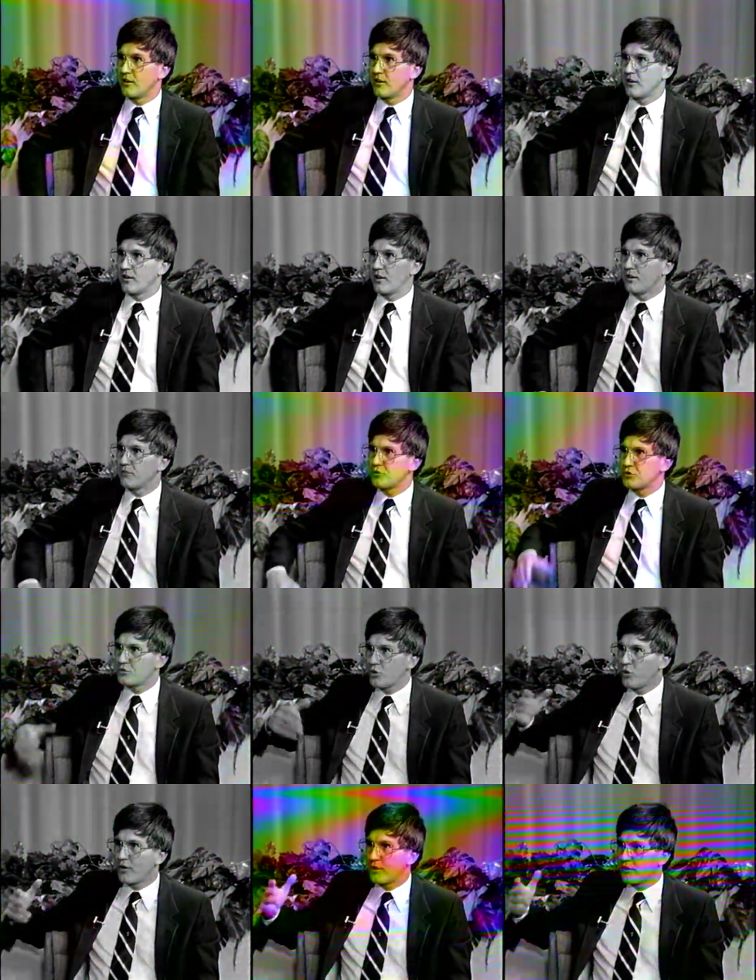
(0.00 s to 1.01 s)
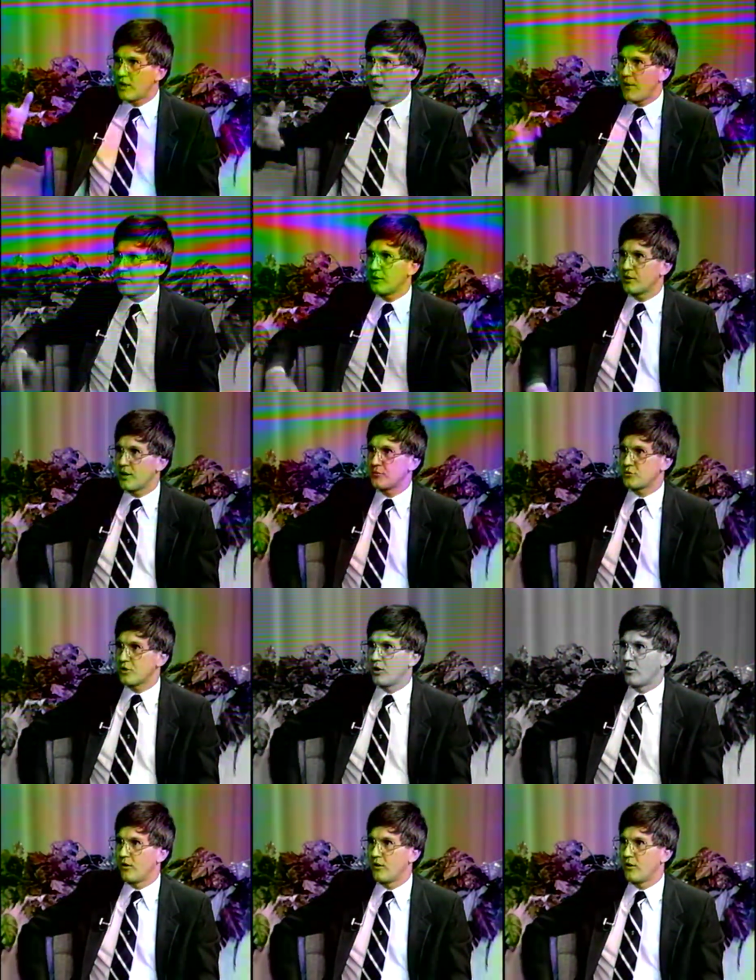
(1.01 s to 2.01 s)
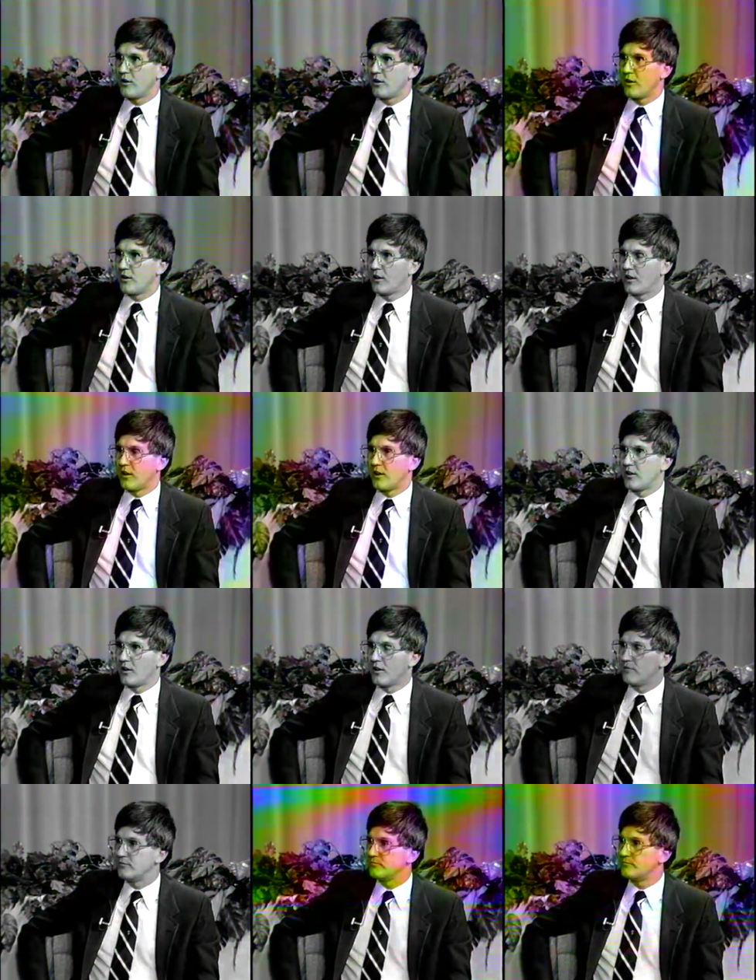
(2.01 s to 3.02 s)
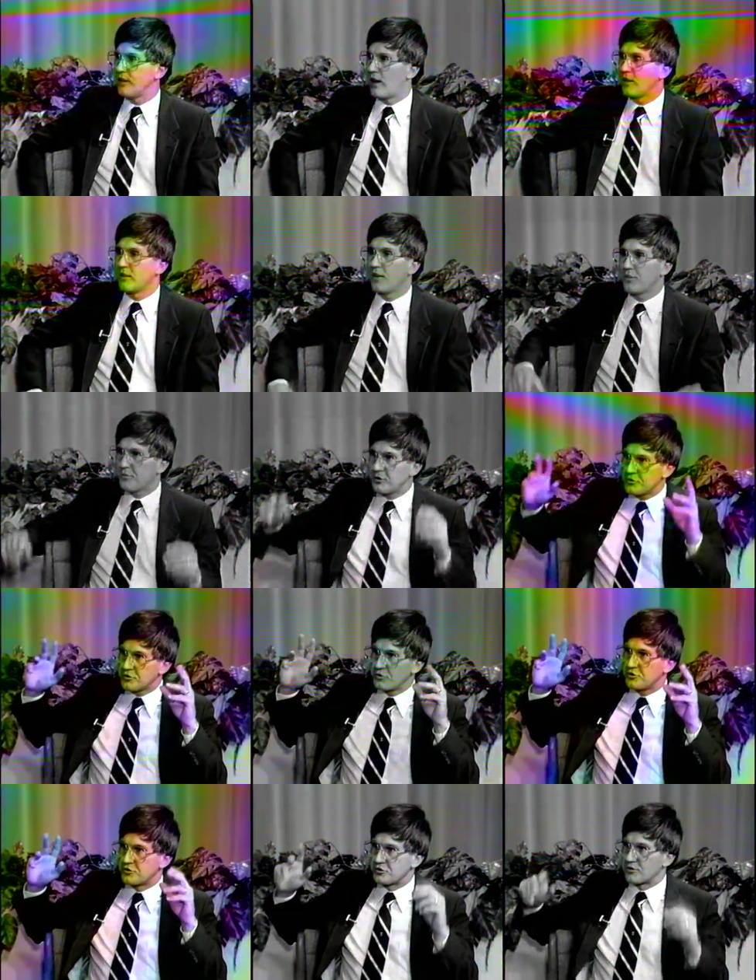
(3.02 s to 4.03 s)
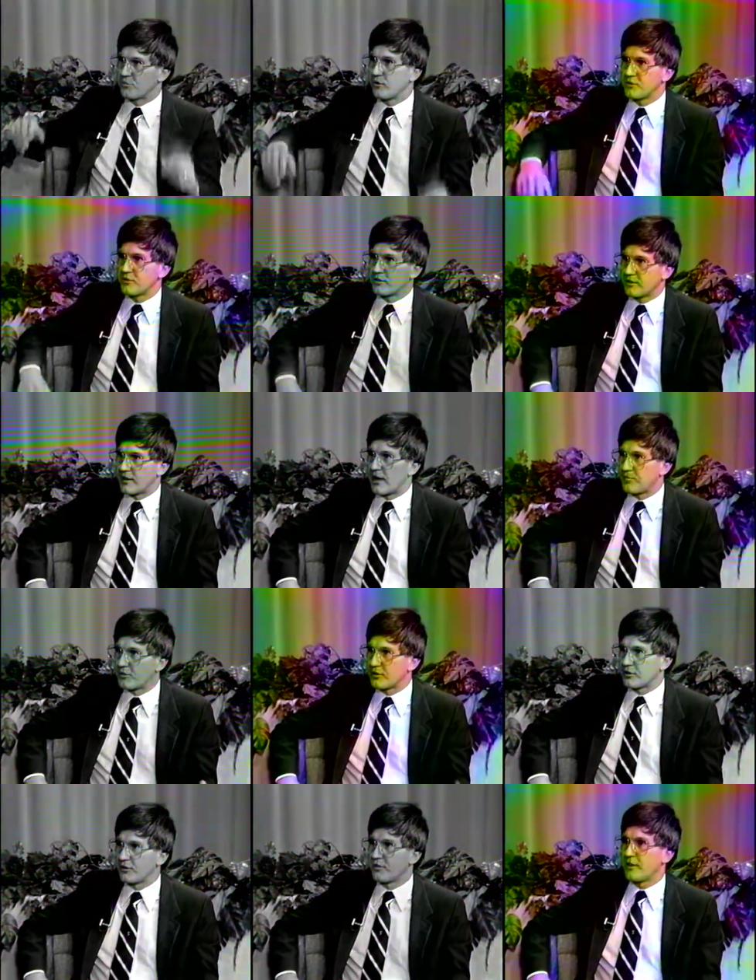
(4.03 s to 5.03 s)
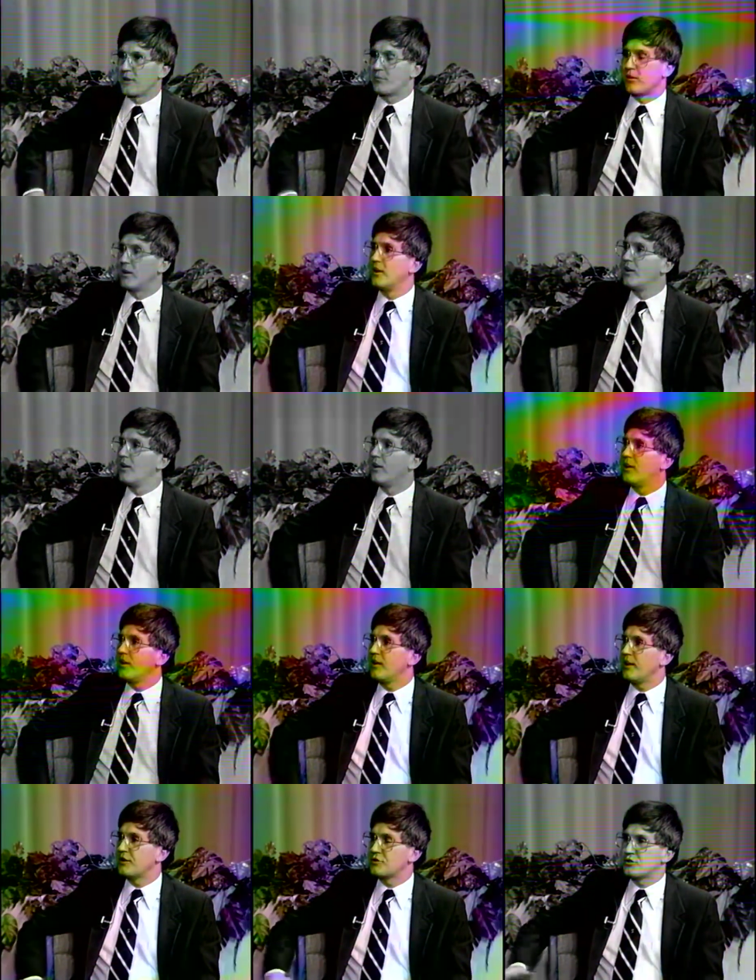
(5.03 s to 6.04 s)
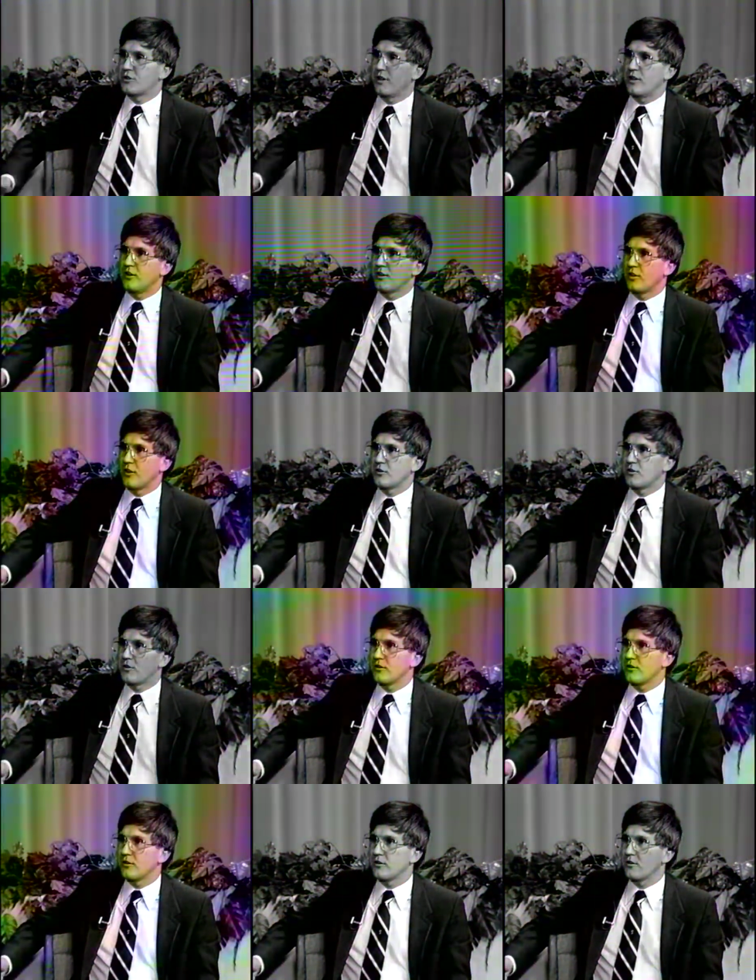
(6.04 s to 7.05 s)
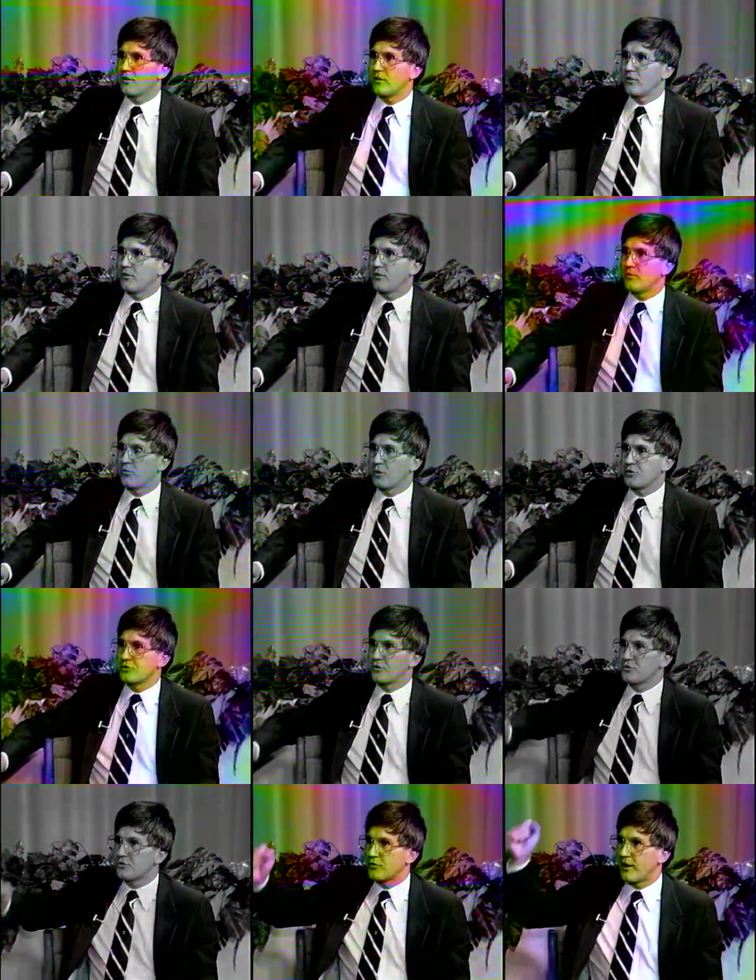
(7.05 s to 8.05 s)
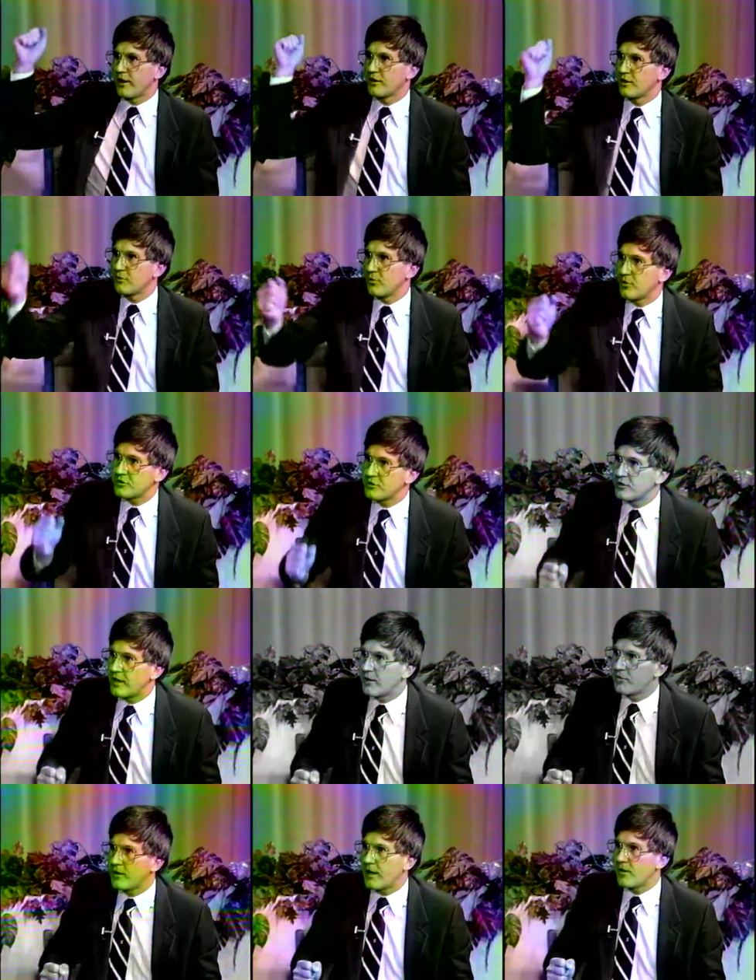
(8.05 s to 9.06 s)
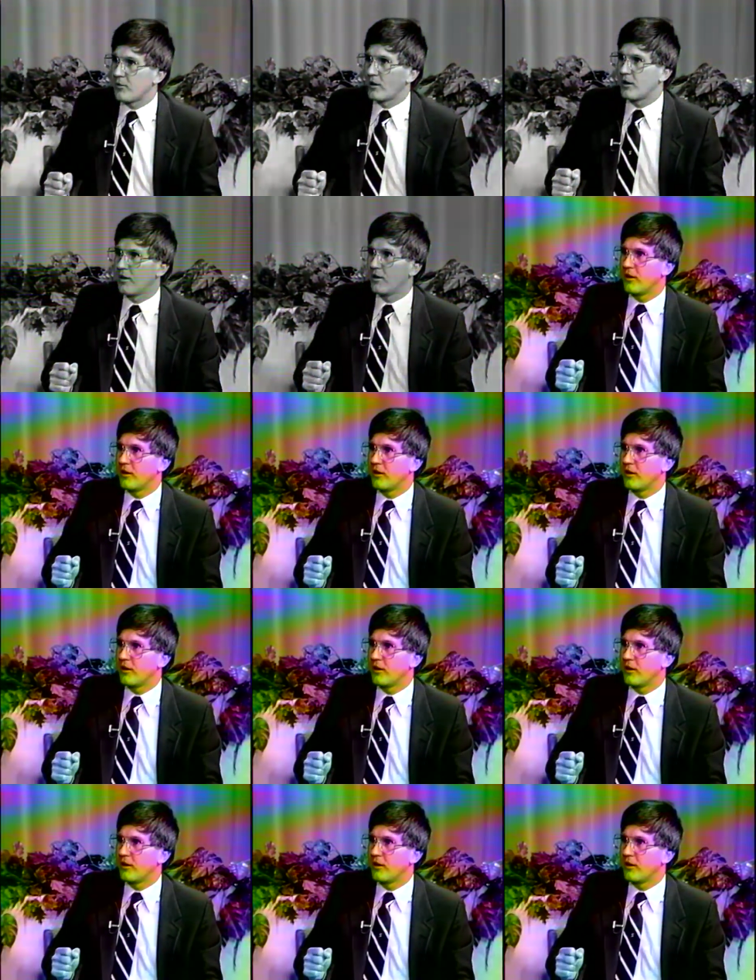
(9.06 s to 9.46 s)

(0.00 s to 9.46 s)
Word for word: and it was a joking comedy type show, uh, a la Three Stooges. It wasn't that particular thing, but he had seen another person strike another person in the head with a hammer.